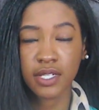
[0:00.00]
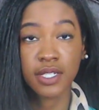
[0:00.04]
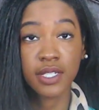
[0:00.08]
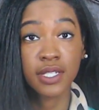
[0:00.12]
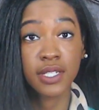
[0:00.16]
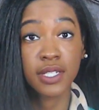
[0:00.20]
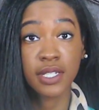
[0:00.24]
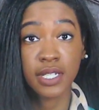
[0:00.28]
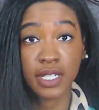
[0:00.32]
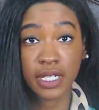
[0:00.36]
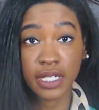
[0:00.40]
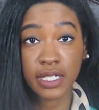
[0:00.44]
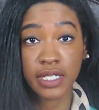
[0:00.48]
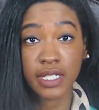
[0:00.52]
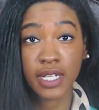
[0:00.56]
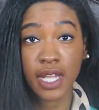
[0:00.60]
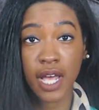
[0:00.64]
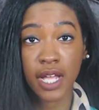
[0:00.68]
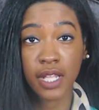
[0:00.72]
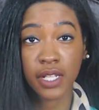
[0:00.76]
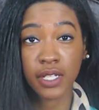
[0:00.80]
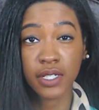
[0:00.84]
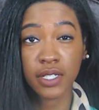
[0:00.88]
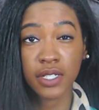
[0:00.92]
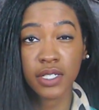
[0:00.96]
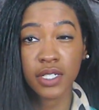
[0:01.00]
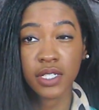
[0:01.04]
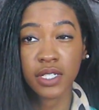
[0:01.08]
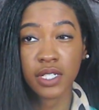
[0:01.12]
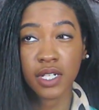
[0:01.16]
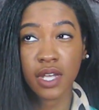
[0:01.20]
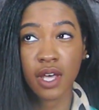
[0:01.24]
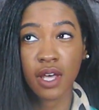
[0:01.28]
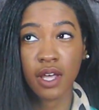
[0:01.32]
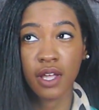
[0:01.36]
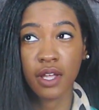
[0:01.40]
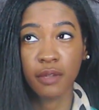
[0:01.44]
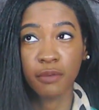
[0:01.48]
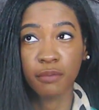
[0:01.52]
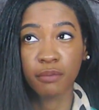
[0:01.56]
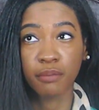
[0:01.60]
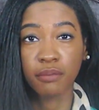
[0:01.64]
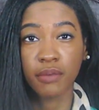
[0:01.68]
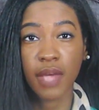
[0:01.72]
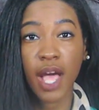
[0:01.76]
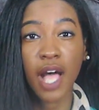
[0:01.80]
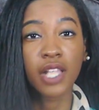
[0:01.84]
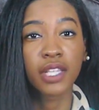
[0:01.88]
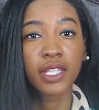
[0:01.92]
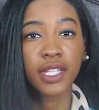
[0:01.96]
$6.
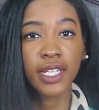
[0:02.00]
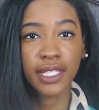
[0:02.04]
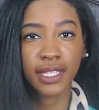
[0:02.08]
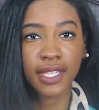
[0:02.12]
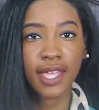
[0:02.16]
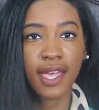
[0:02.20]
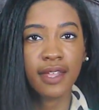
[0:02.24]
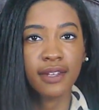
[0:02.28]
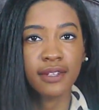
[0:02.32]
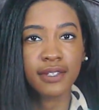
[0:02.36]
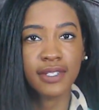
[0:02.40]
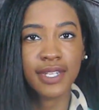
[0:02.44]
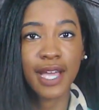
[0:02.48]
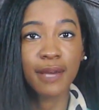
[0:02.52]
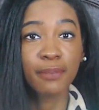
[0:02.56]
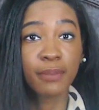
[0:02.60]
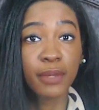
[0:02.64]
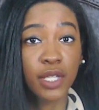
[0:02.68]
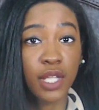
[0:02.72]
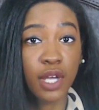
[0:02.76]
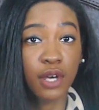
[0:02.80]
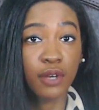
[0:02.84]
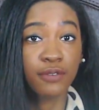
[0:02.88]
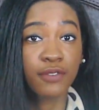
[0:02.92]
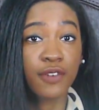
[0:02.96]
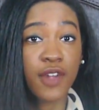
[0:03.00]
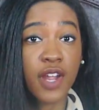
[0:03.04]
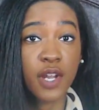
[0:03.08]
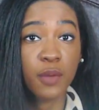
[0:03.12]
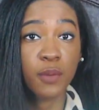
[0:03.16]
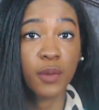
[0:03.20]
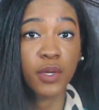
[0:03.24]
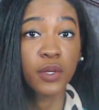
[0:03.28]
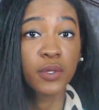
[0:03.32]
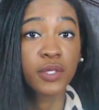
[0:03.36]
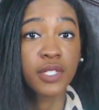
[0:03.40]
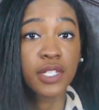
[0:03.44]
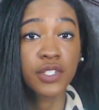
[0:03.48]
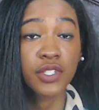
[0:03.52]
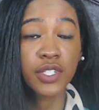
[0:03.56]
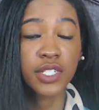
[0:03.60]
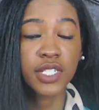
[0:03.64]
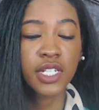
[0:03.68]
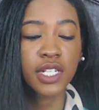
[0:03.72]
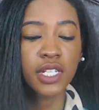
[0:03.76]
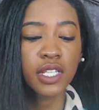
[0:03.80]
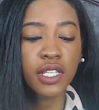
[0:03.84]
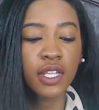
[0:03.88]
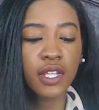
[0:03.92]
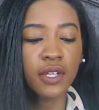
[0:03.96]
I'll link that down below for anyone who's
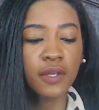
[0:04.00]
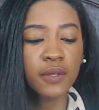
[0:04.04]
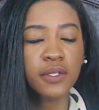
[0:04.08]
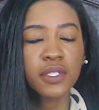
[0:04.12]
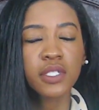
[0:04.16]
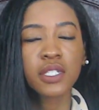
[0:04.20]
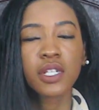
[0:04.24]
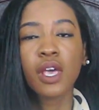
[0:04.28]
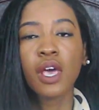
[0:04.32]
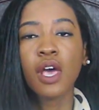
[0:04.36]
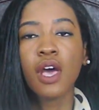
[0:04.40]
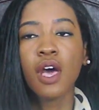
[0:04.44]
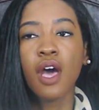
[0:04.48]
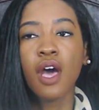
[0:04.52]
interested in those,